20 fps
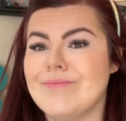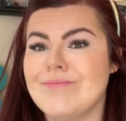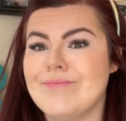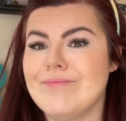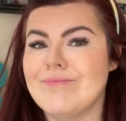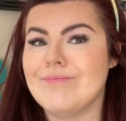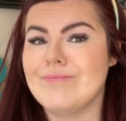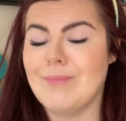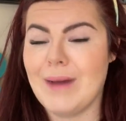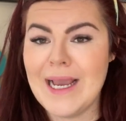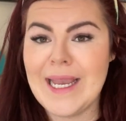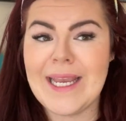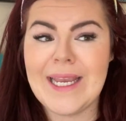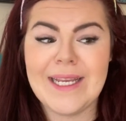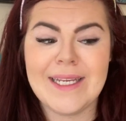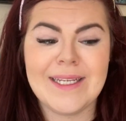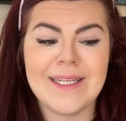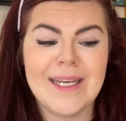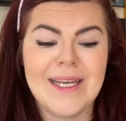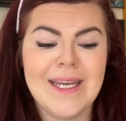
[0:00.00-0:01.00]

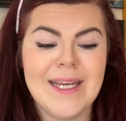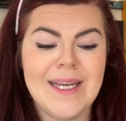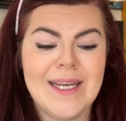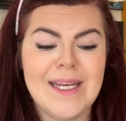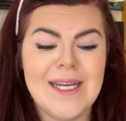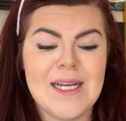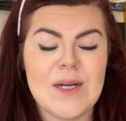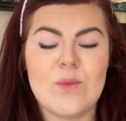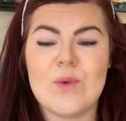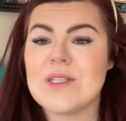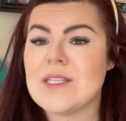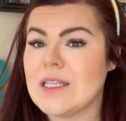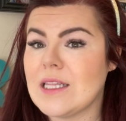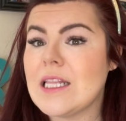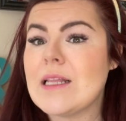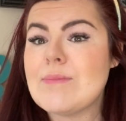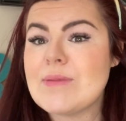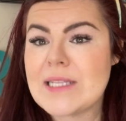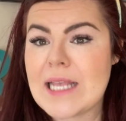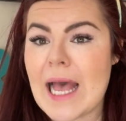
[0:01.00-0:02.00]
Mike was a little
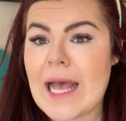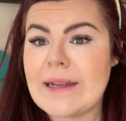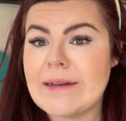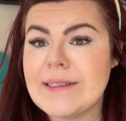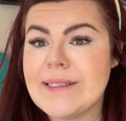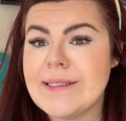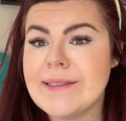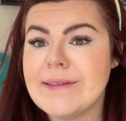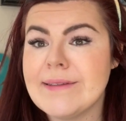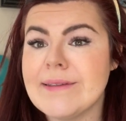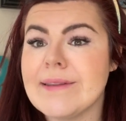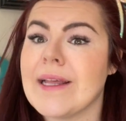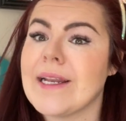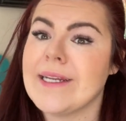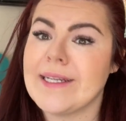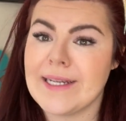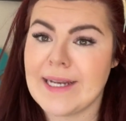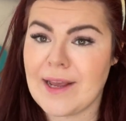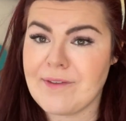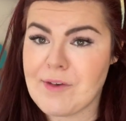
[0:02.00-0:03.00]
upset that he
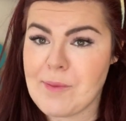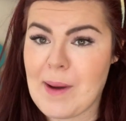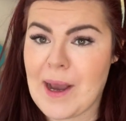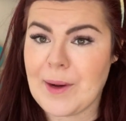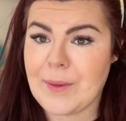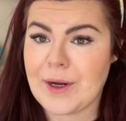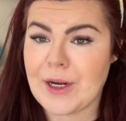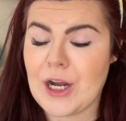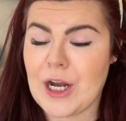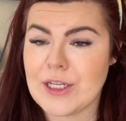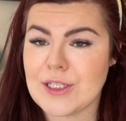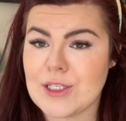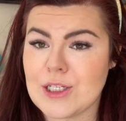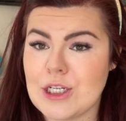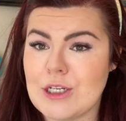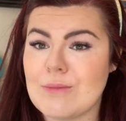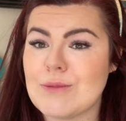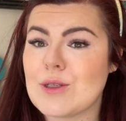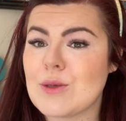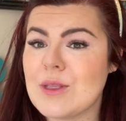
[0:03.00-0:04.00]
didn't have a pirate
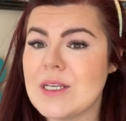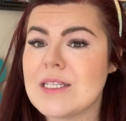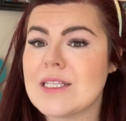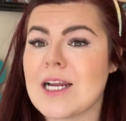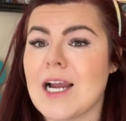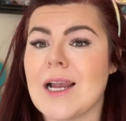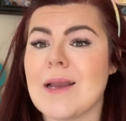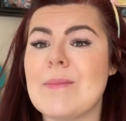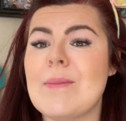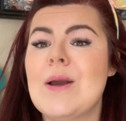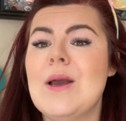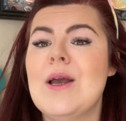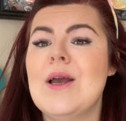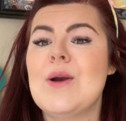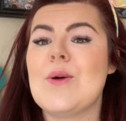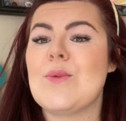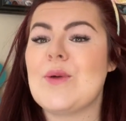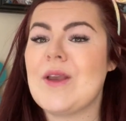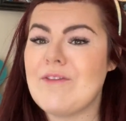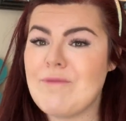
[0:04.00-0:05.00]
costume. So this time
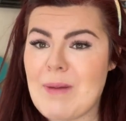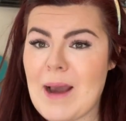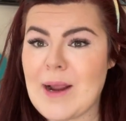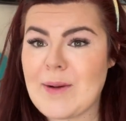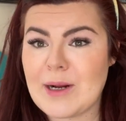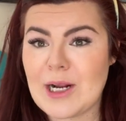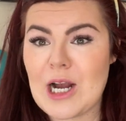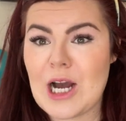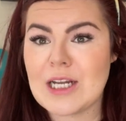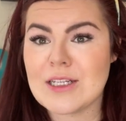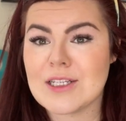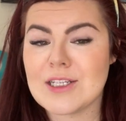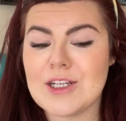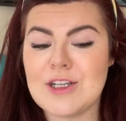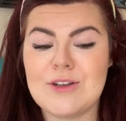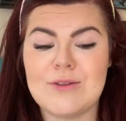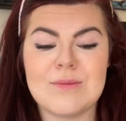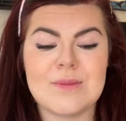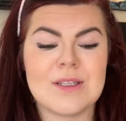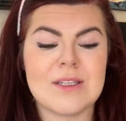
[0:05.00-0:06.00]
we have pirate
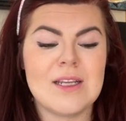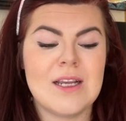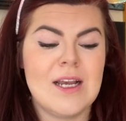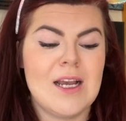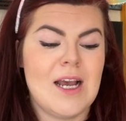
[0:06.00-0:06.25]
costumes.